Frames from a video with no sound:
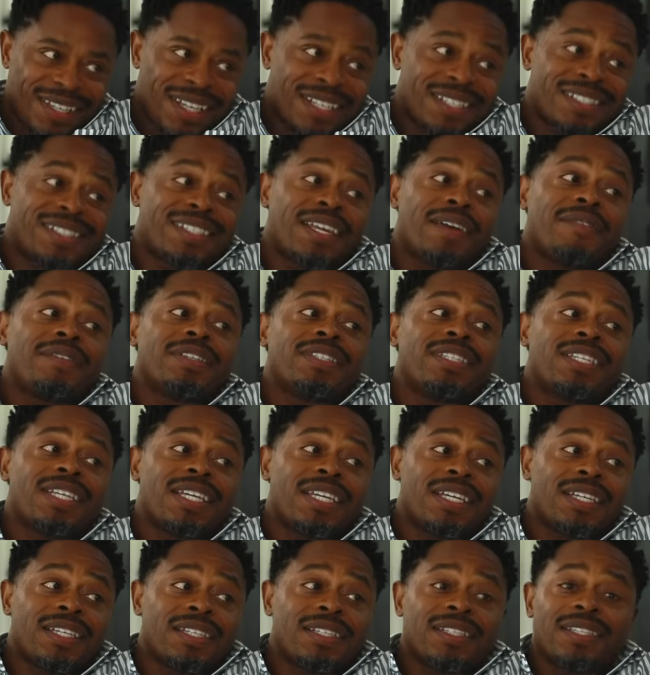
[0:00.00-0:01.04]
A
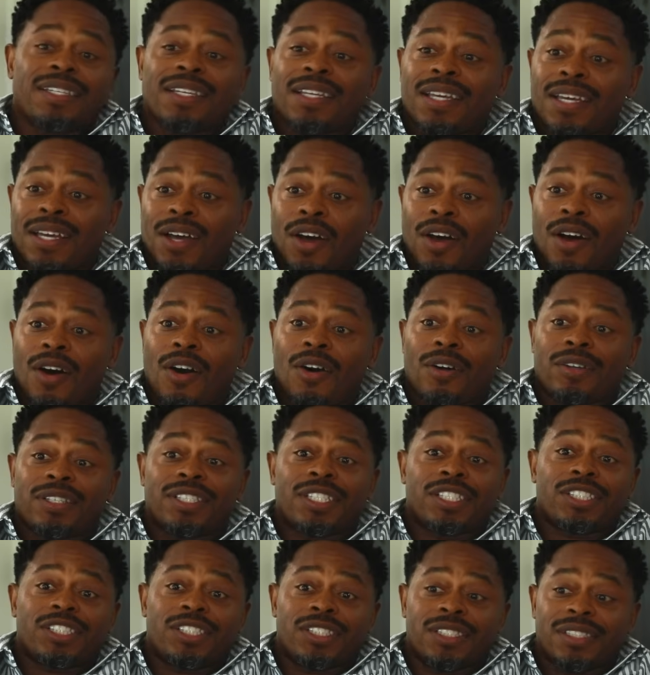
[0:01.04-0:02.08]
17
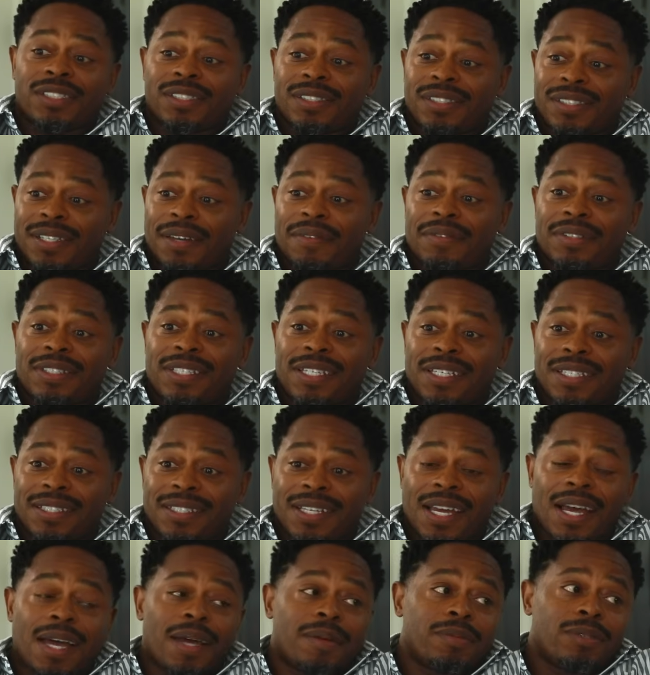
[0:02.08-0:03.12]
audition, 17
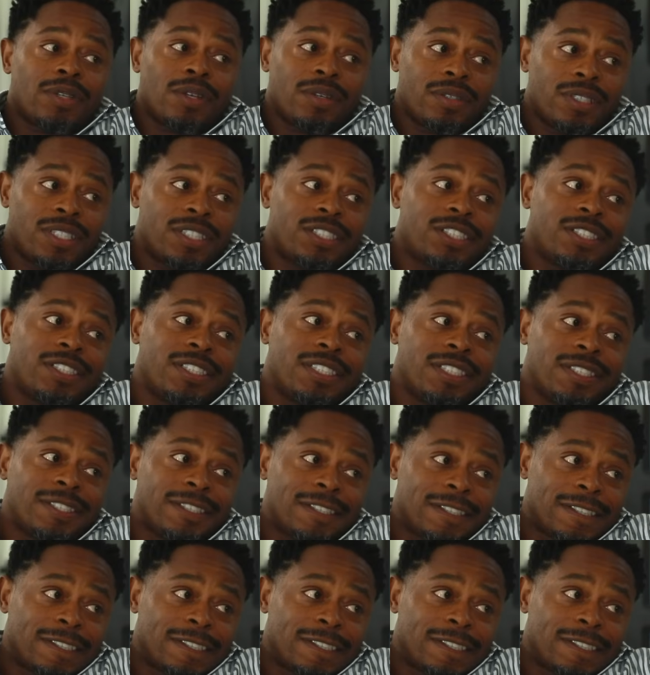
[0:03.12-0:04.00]
times audition.